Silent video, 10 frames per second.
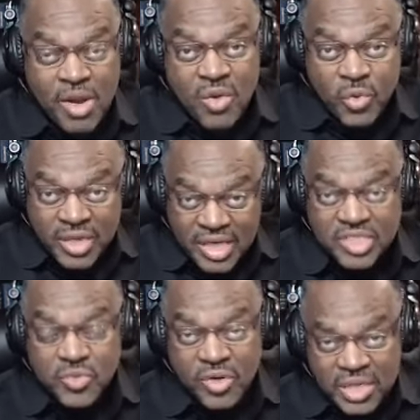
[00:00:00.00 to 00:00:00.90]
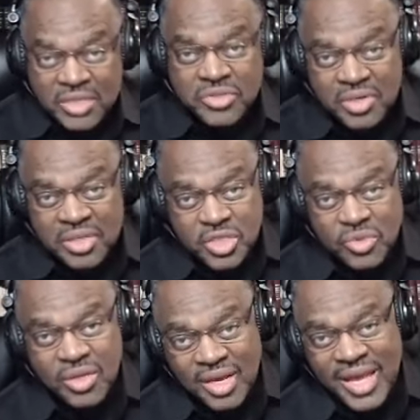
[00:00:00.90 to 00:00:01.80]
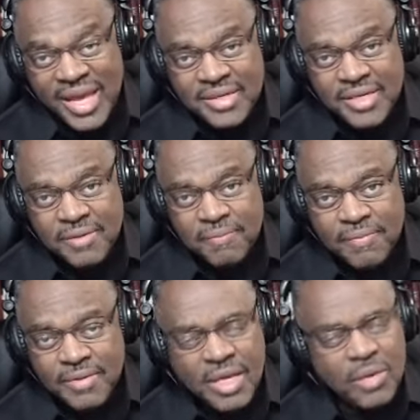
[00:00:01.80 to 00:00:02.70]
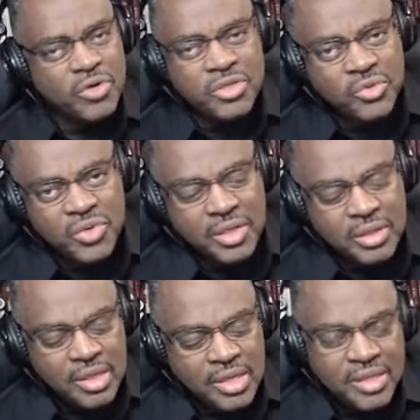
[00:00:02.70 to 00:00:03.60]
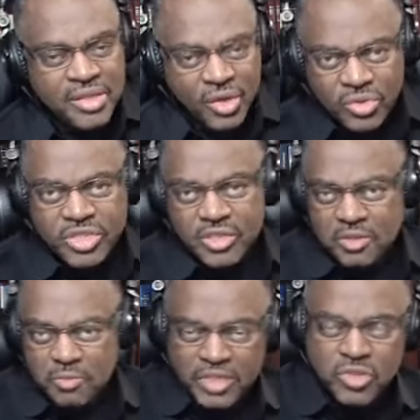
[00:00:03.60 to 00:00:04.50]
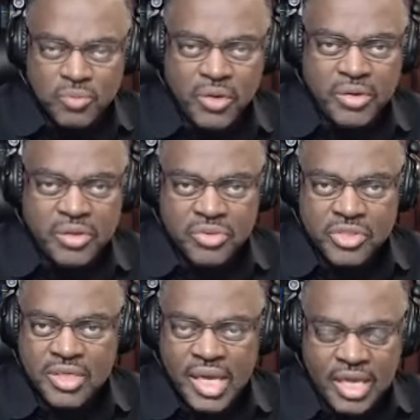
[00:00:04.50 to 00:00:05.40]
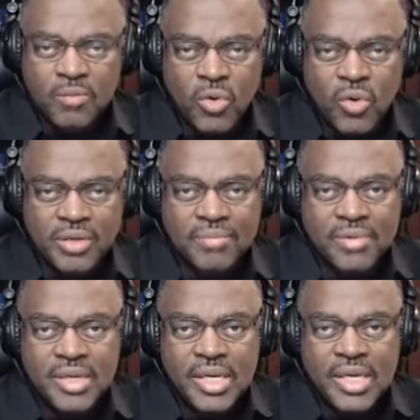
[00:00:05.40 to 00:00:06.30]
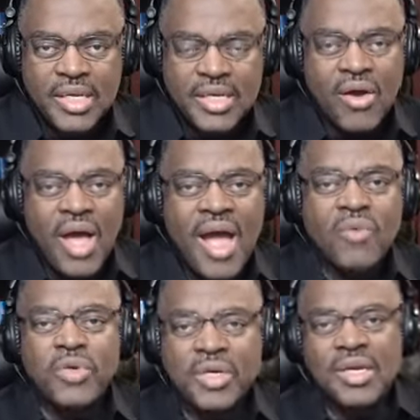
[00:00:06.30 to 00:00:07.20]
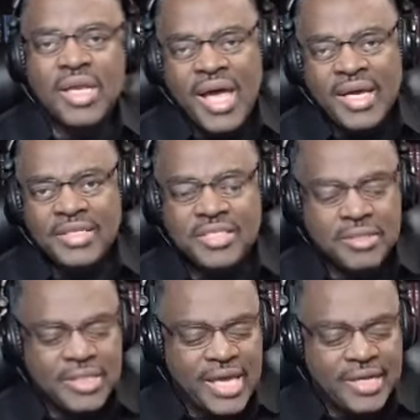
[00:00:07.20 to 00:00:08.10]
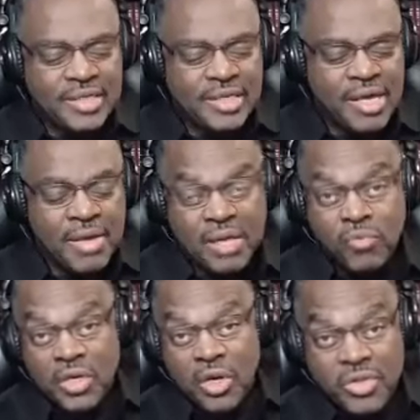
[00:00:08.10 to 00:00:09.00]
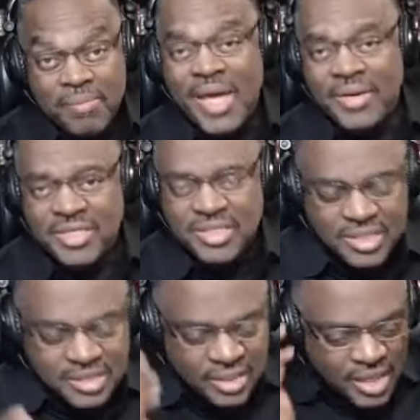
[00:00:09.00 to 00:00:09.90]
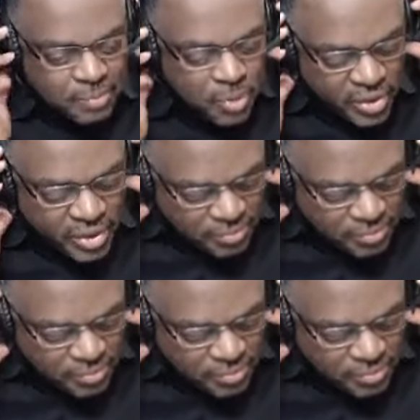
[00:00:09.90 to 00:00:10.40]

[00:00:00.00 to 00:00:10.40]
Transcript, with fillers: When Israel entered into the land, they weren't doing those special miracles anymore. Now, I realize that, uh, and we know the manna ceased at that point.